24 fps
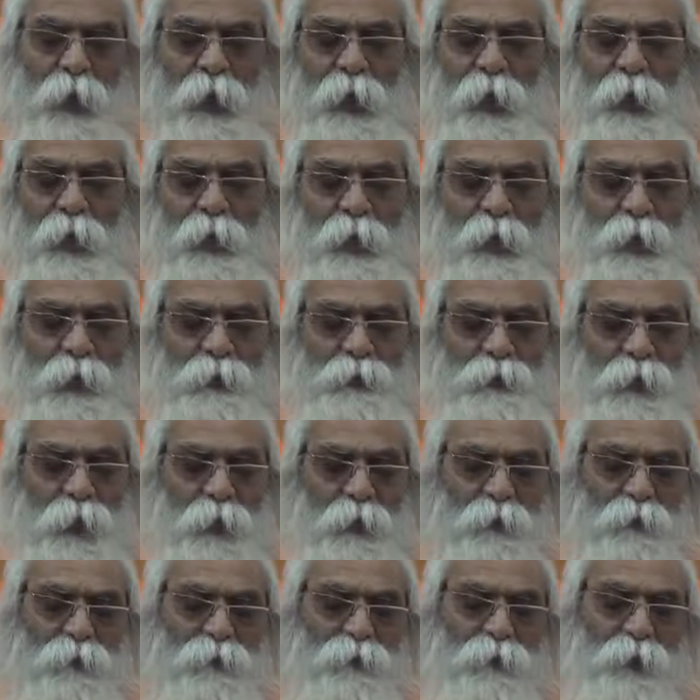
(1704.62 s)
are, as
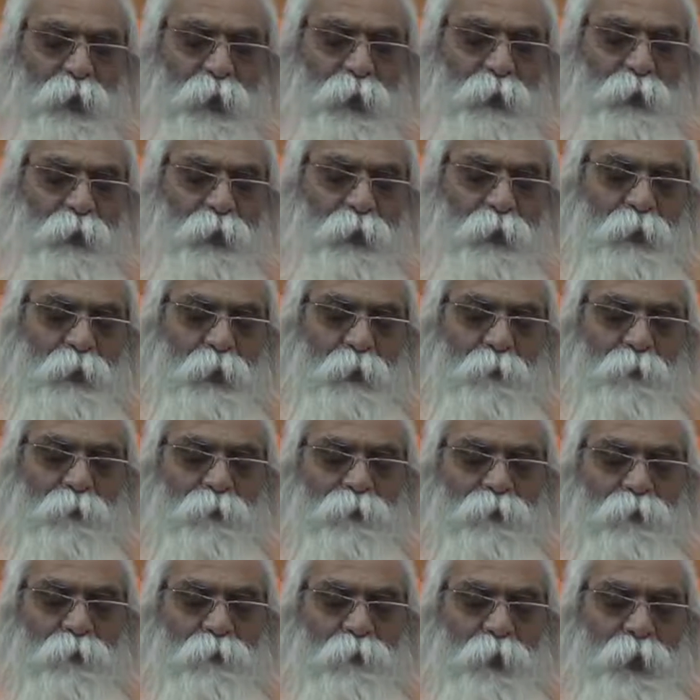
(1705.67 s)
I say, they
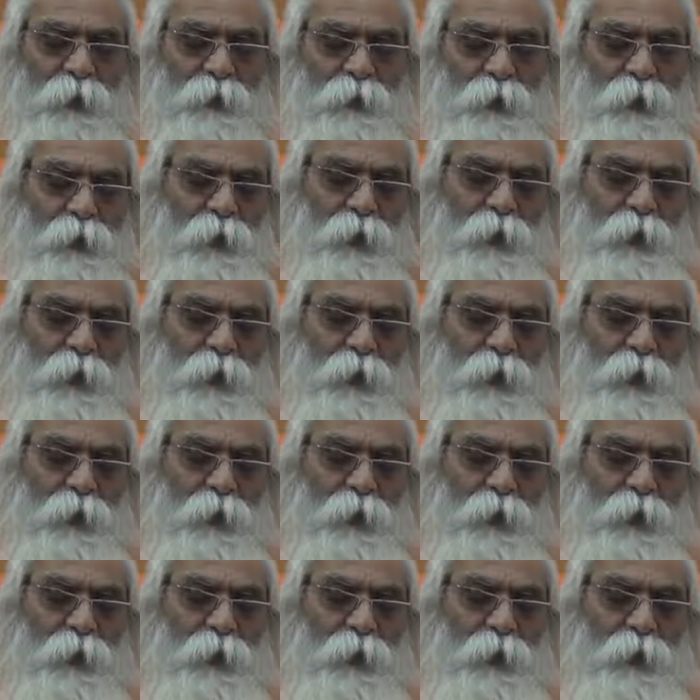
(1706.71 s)
comes by the